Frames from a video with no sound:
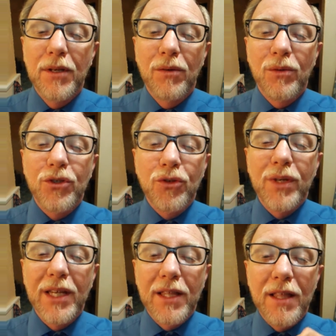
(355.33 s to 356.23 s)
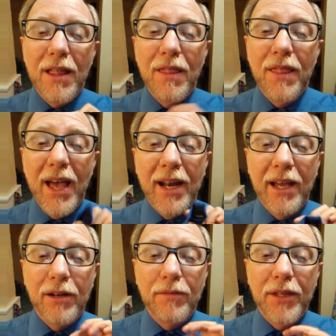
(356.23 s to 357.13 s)
Once you get that
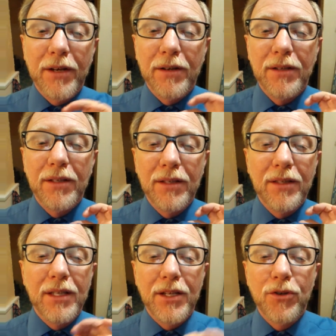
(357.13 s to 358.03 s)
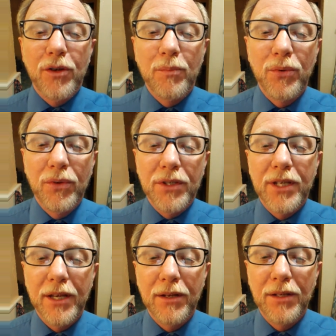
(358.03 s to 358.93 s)
out of there, then you can pull the
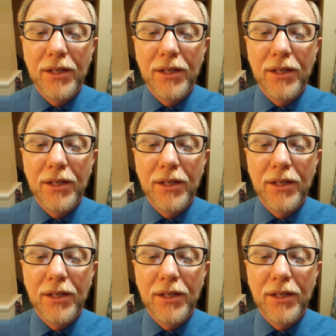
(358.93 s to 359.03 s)
tail.